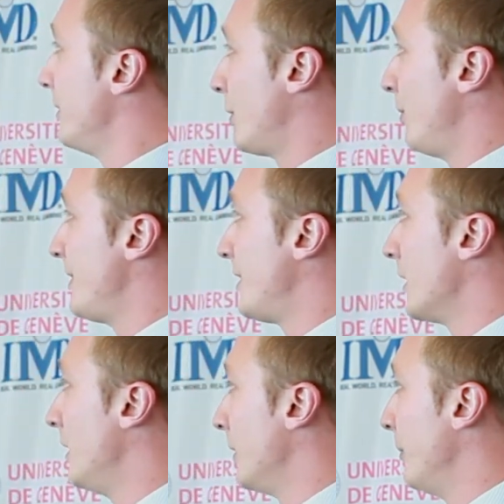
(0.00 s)
decreasing a
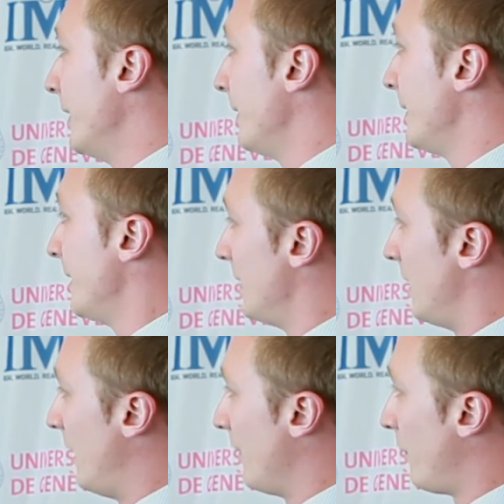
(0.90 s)
little bit.
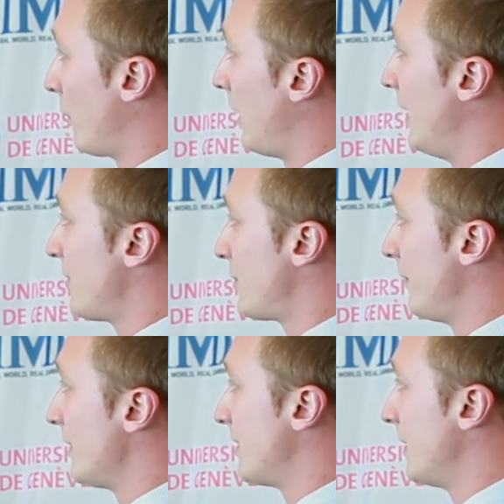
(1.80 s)
And for client
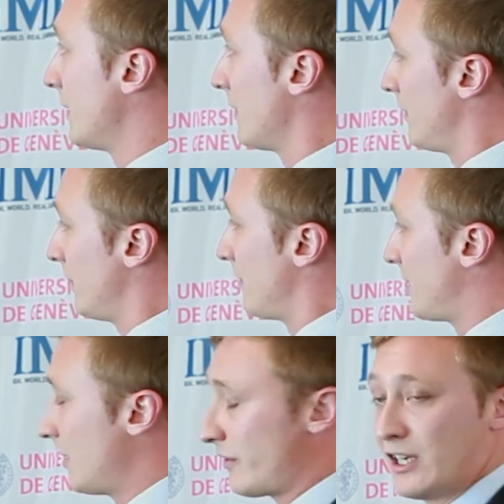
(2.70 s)
servicing,
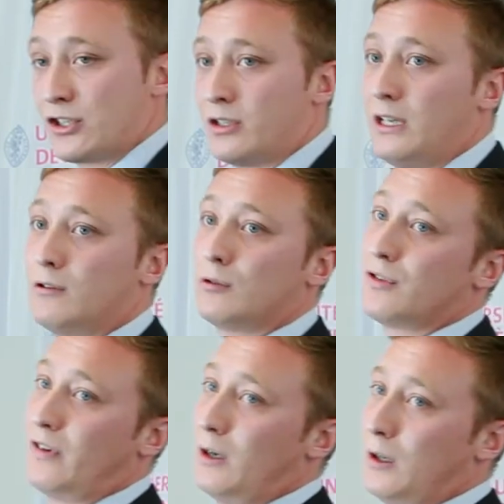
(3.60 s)
satisfaction level was
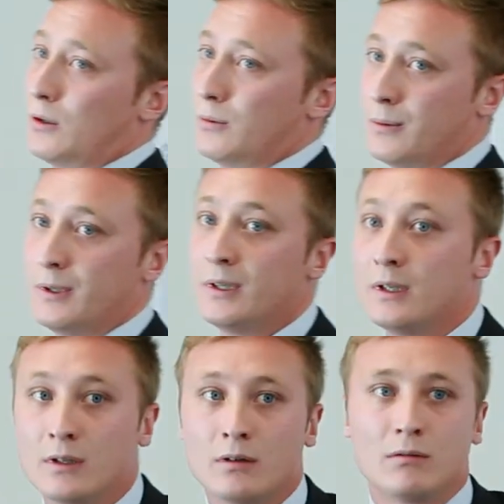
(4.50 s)
very low.
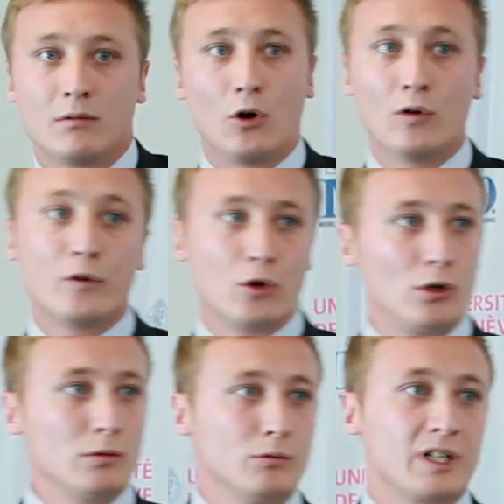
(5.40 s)

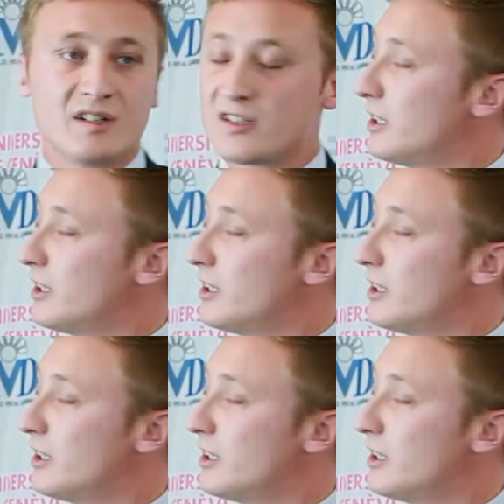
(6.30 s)
Overall, we can see